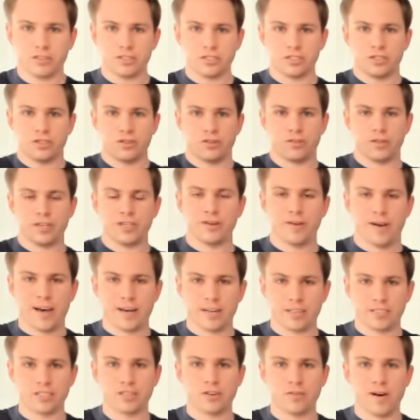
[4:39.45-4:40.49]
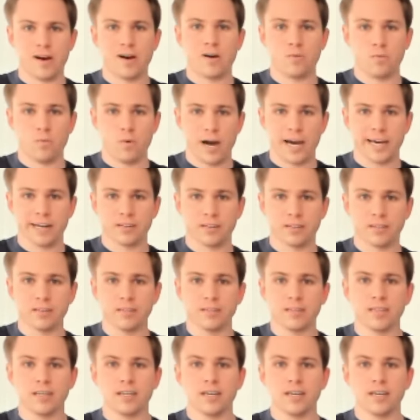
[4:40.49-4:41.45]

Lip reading: so you know, to go out wider.